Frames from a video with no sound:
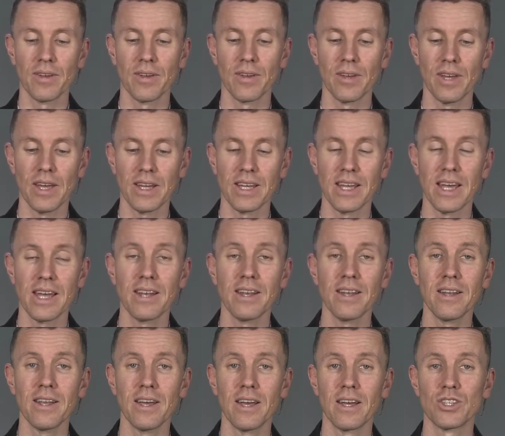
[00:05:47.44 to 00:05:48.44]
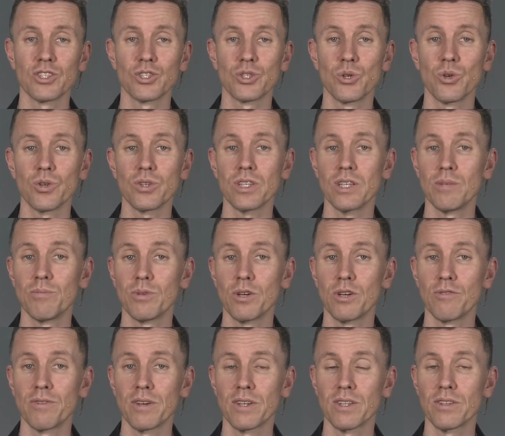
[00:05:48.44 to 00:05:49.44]
again a short
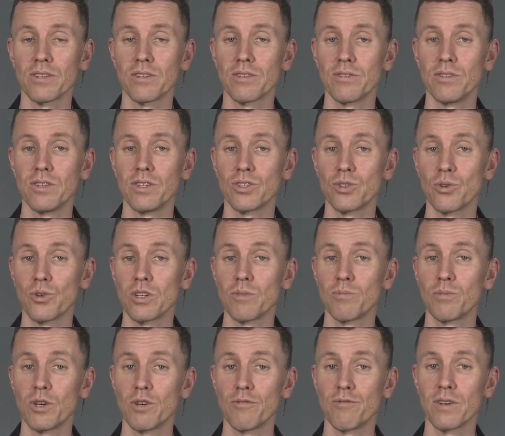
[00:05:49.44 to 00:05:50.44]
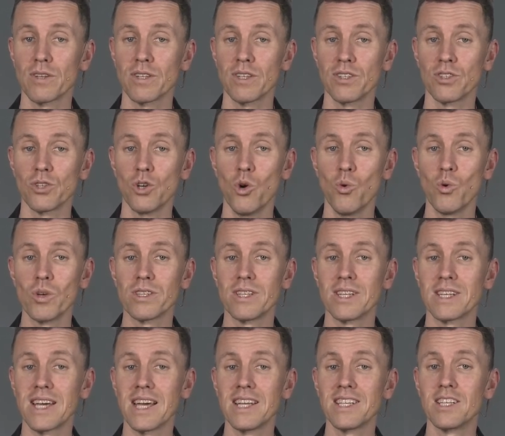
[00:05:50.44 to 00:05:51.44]
imperfect. The short imperfect is always
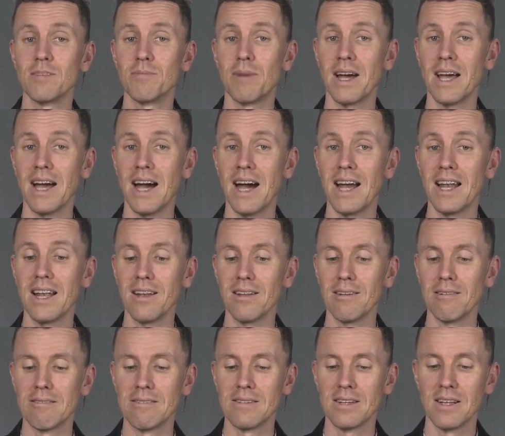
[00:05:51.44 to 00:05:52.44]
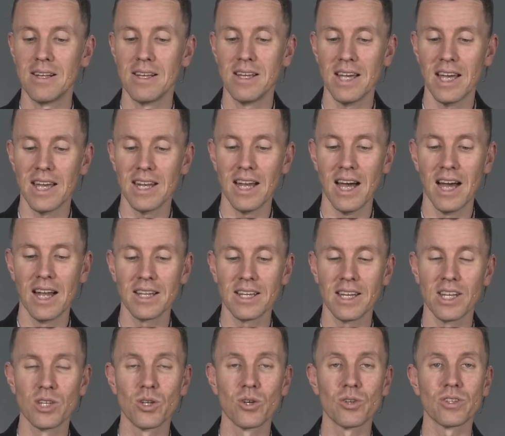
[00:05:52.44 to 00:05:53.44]
negated by al, and al
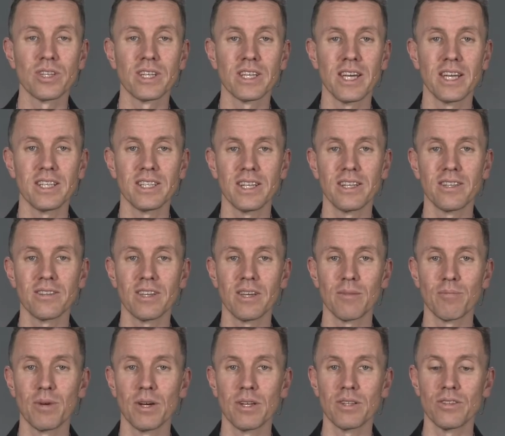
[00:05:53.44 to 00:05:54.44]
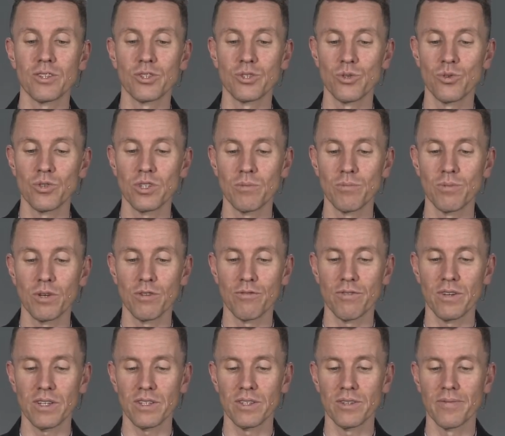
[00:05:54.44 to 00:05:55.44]
cannot negate anything but the short
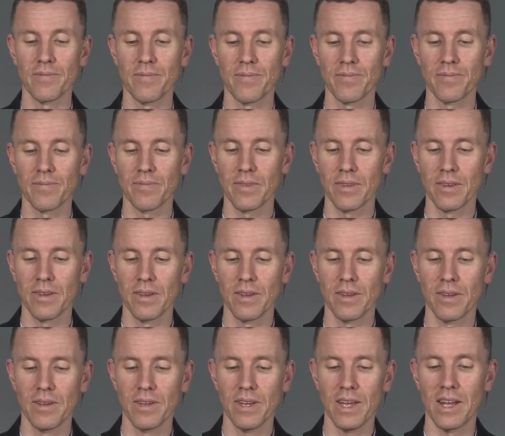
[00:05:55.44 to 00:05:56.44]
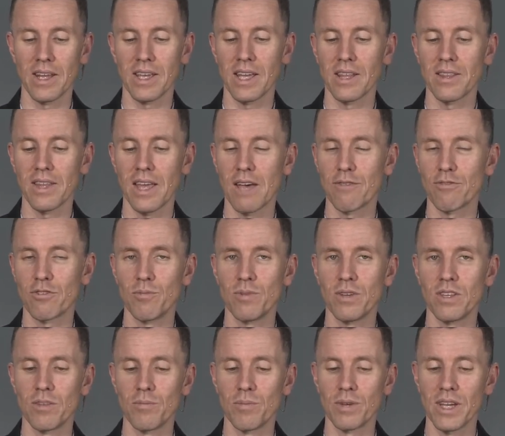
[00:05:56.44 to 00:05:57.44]
imperfect. And again, they have to be in
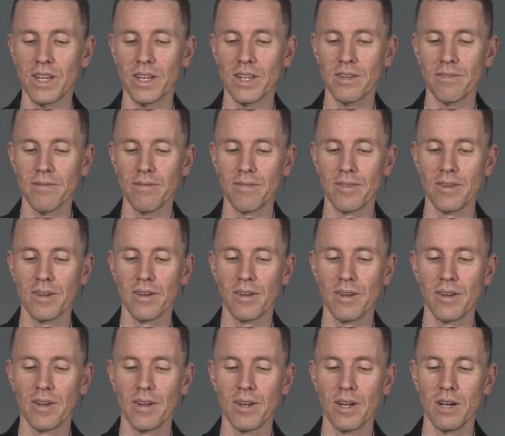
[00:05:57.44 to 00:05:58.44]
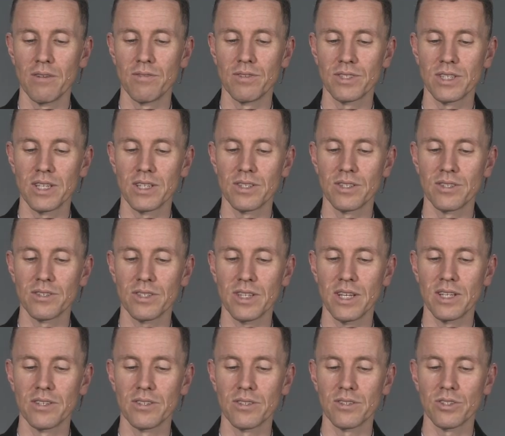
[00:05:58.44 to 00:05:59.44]
the beginning of a sentence,
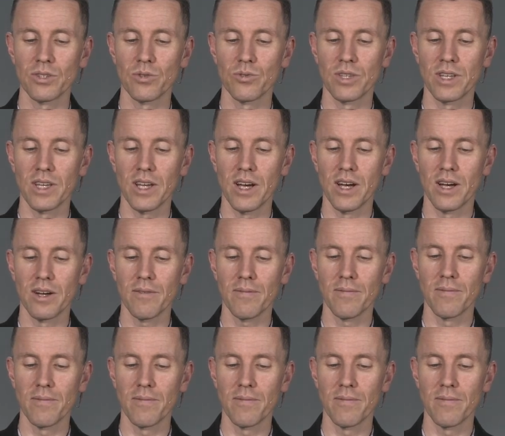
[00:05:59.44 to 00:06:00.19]
and so they are.